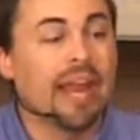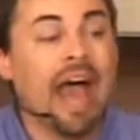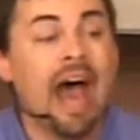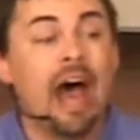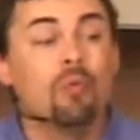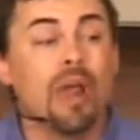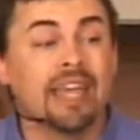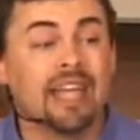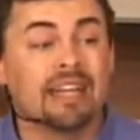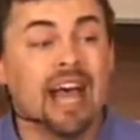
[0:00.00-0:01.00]
And I
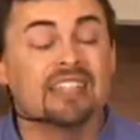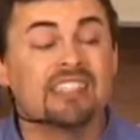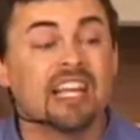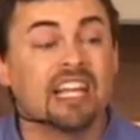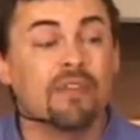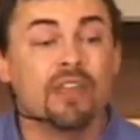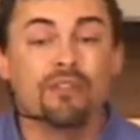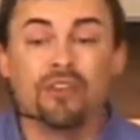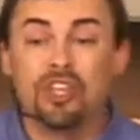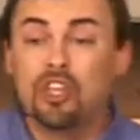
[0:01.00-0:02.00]
recognize that living
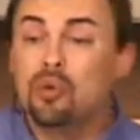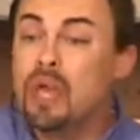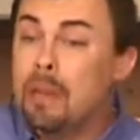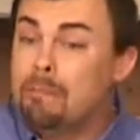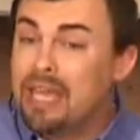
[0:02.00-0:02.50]
for you